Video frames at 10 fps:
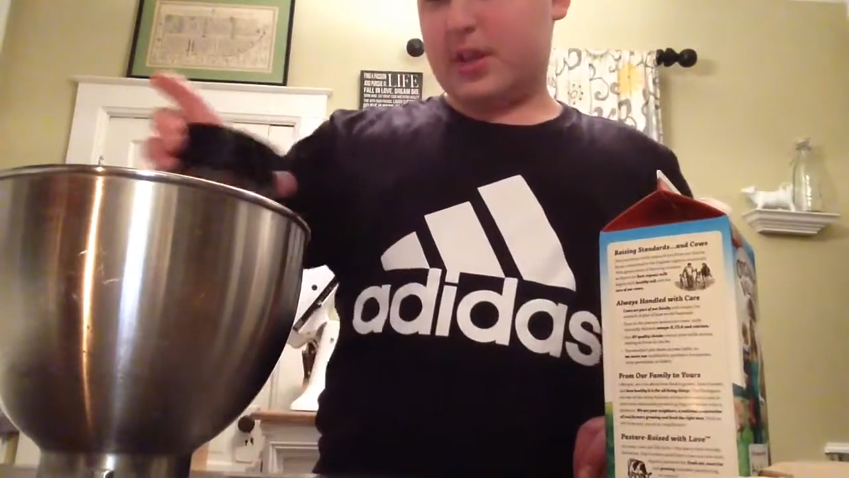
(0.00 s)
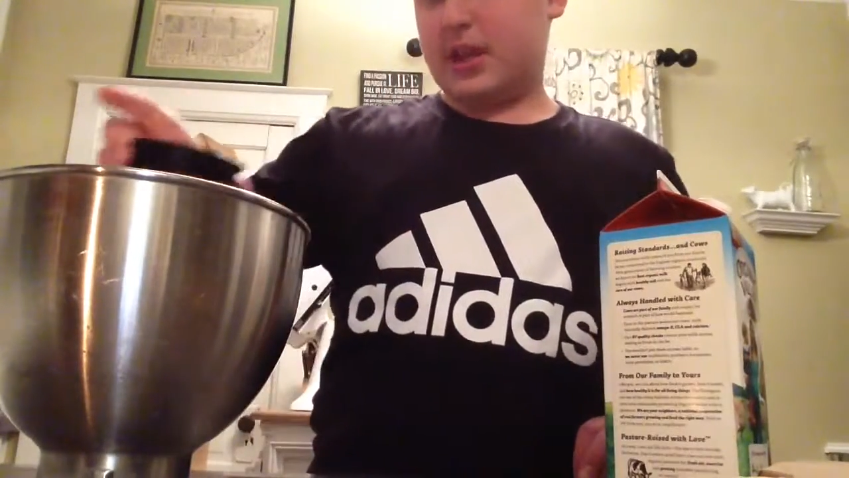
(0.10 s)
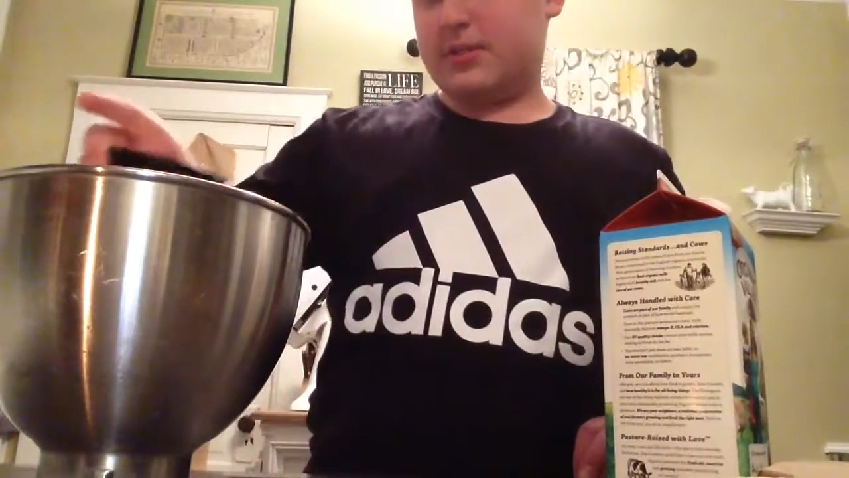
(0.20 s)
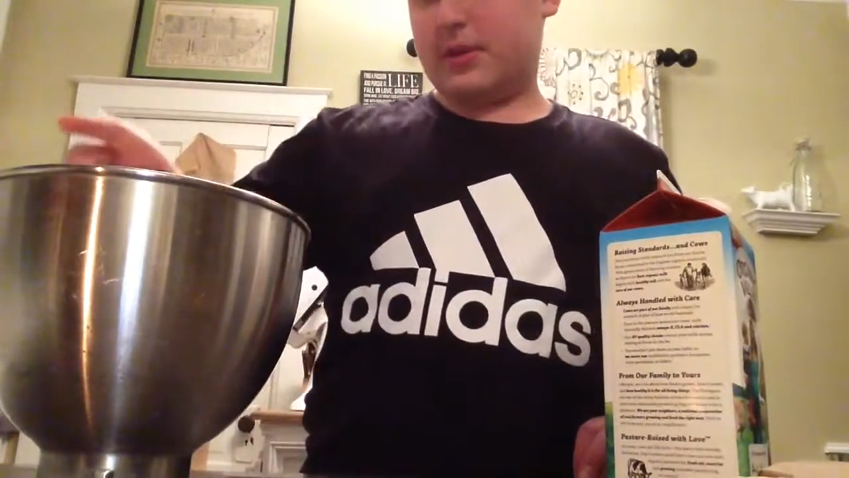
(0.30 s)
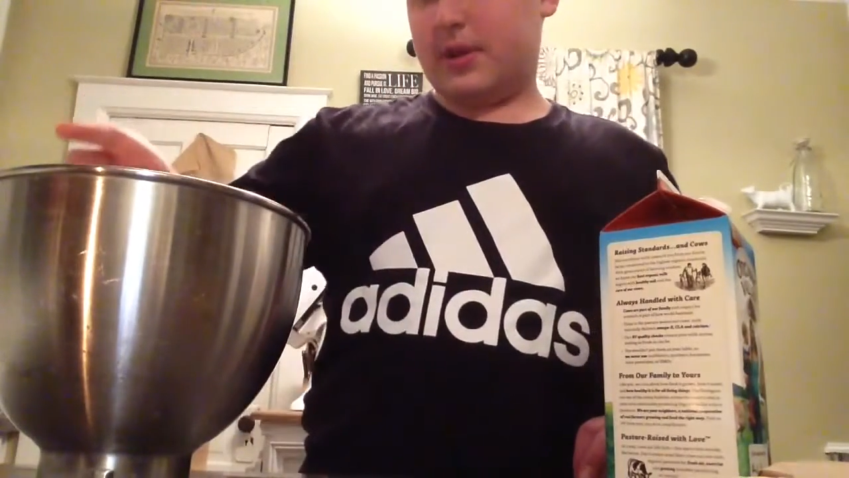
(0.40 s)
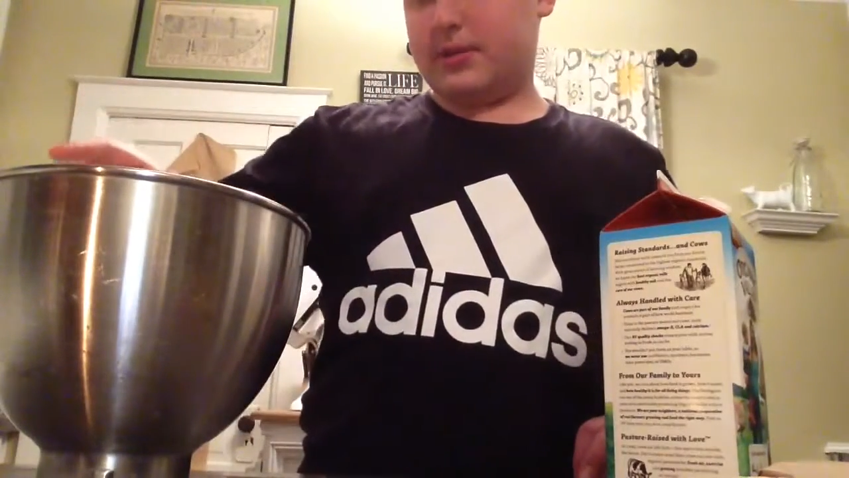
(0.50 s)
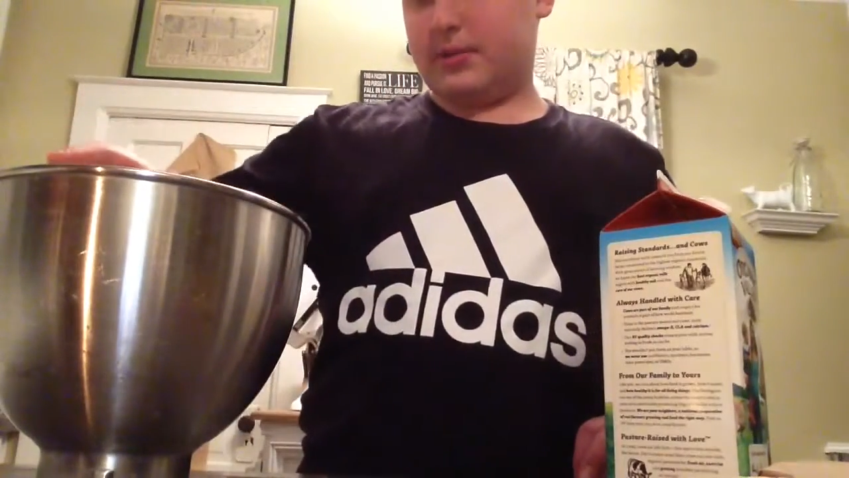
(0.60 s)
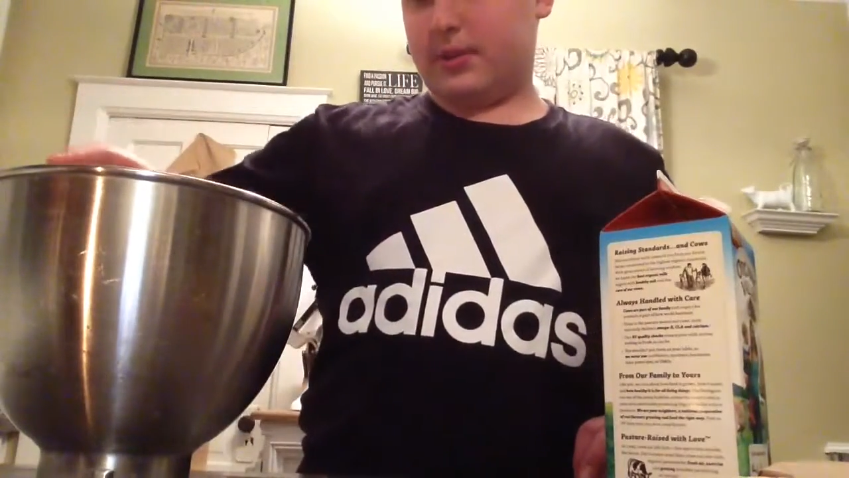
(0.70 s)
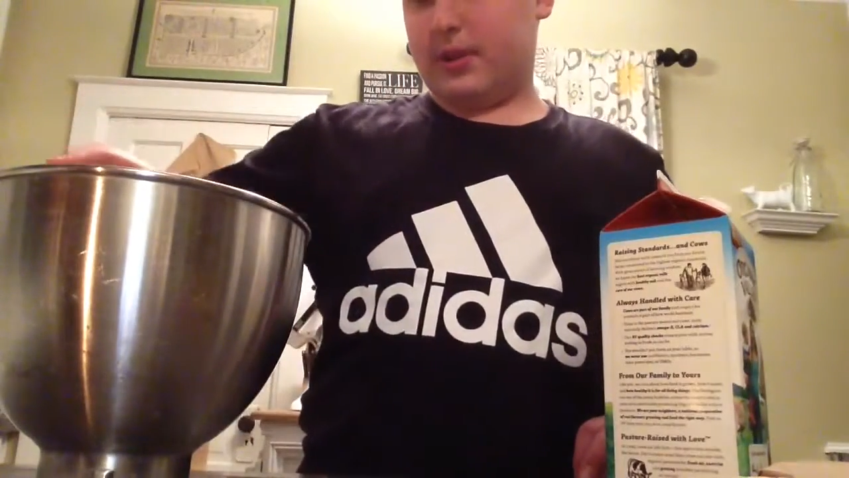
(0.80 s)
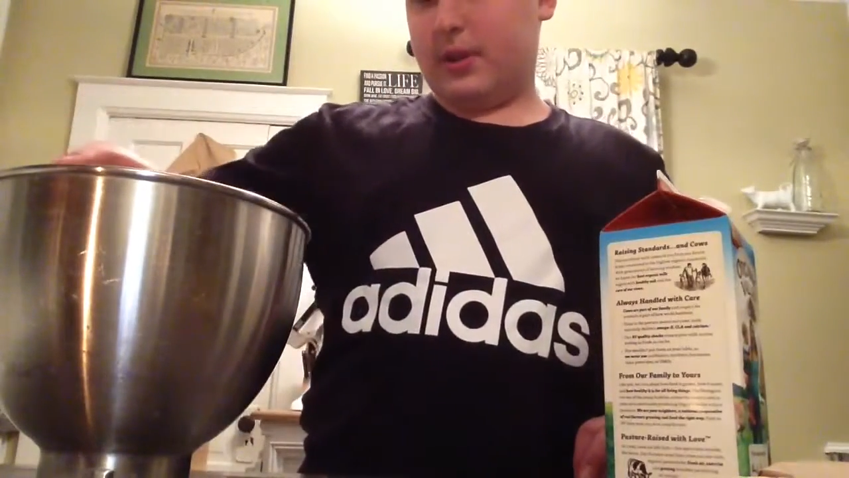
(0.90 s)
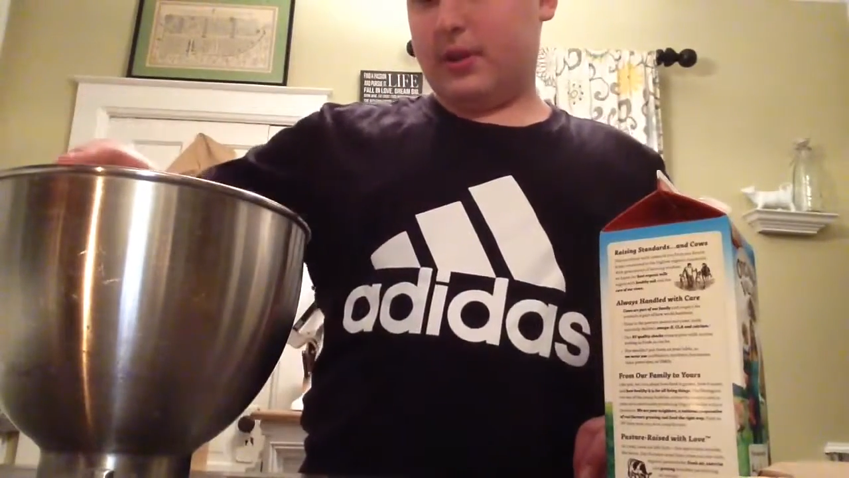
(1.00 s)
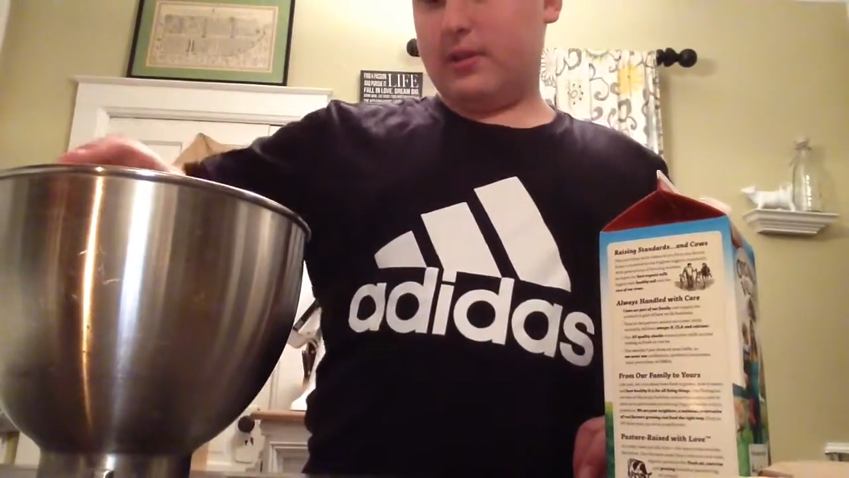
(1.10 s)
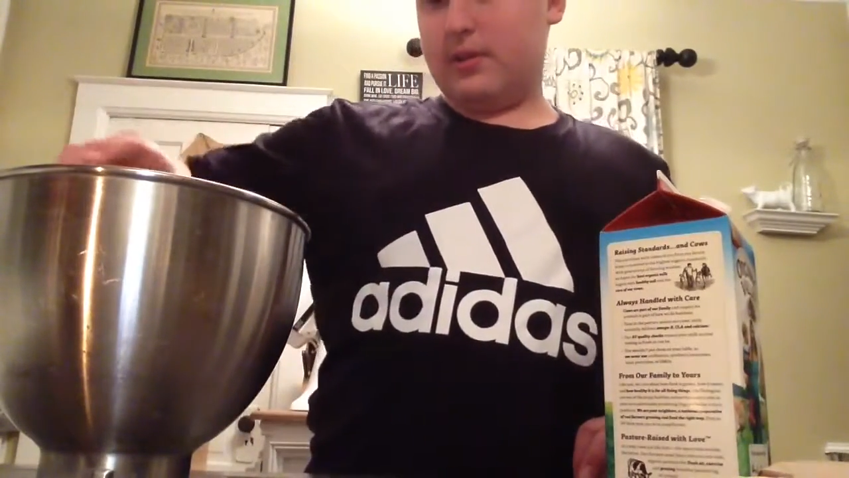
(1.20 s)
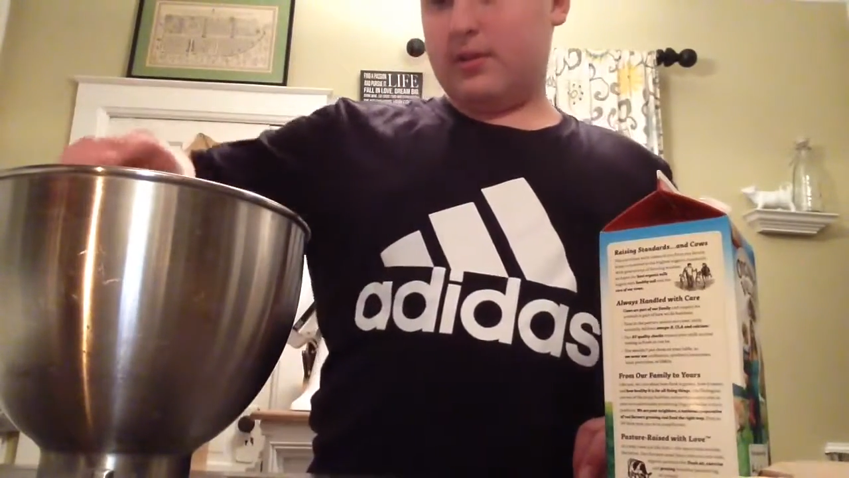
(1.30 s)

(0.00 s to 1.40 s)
this case, we're not doing that.